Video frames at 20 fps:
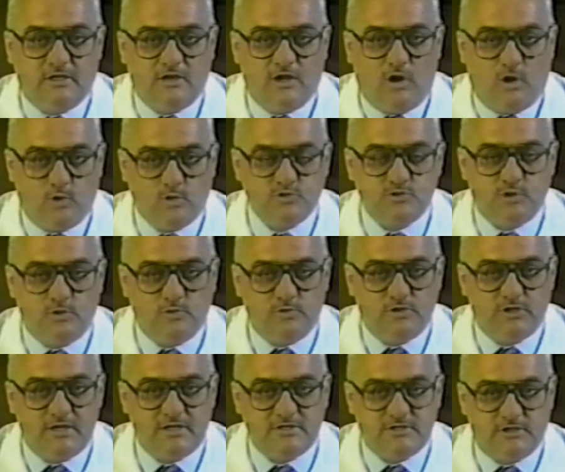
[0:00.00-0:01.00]
ozone
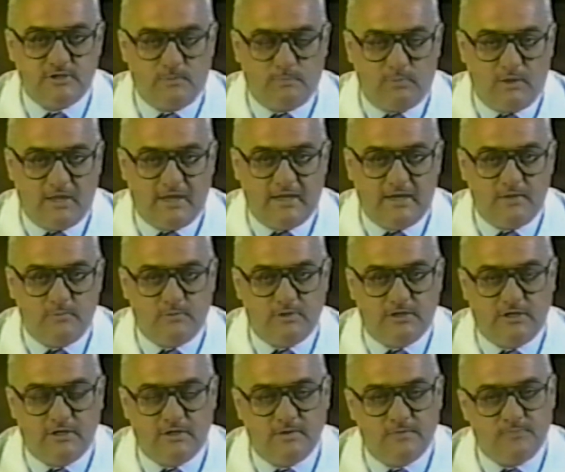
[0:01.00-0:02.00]
does in the planet. When
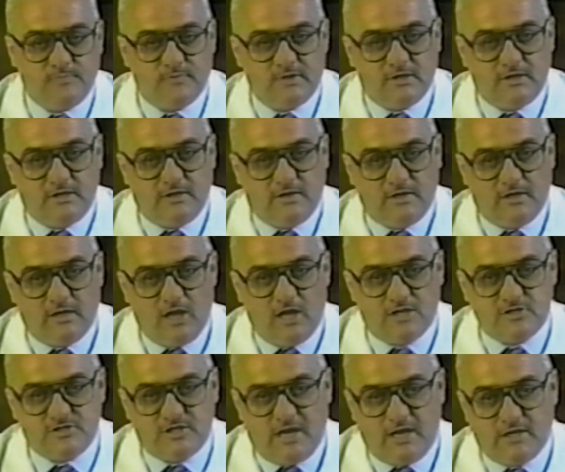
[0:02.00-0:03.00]
you're in
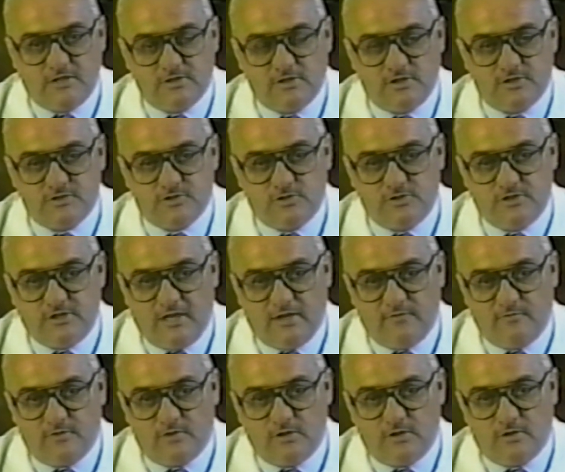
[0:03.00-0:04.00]
Los Angeles or
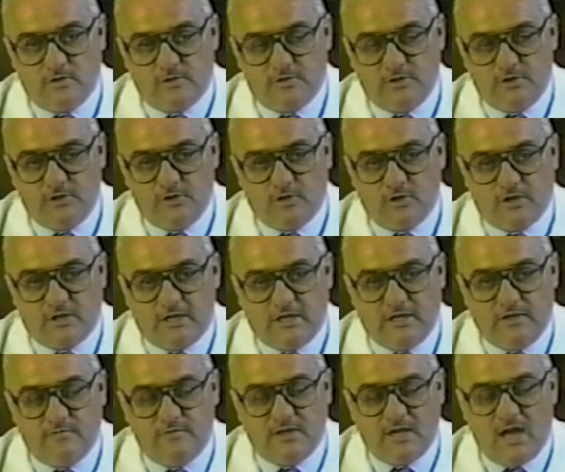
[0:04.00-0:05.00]
Denver or New York, any
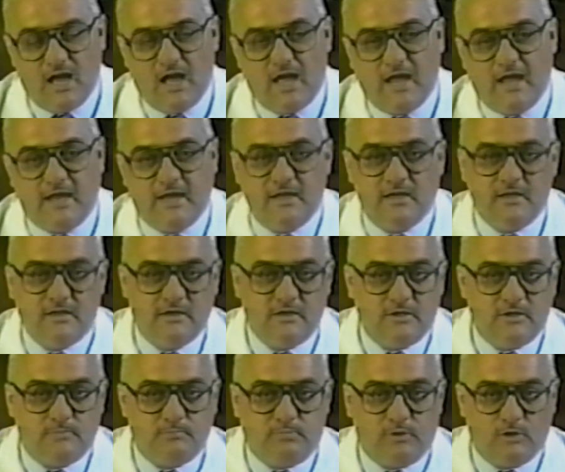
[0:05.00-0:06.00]
of the high
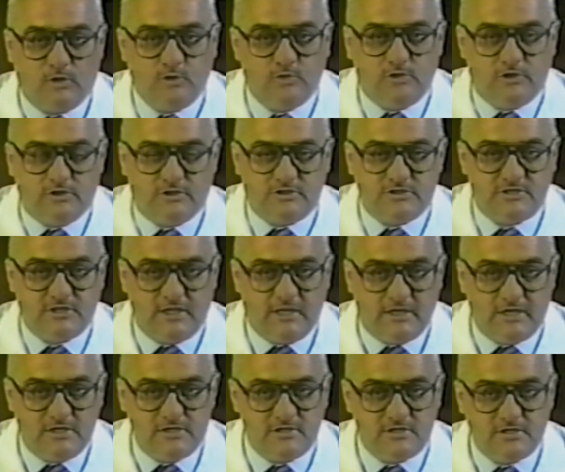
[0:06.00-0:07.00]
pollutant
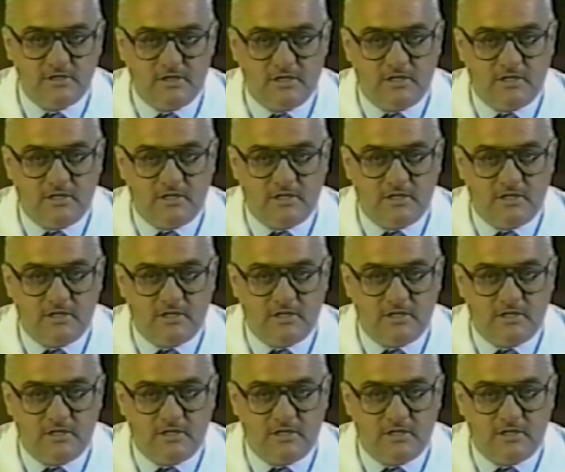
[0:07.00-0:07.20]
cities,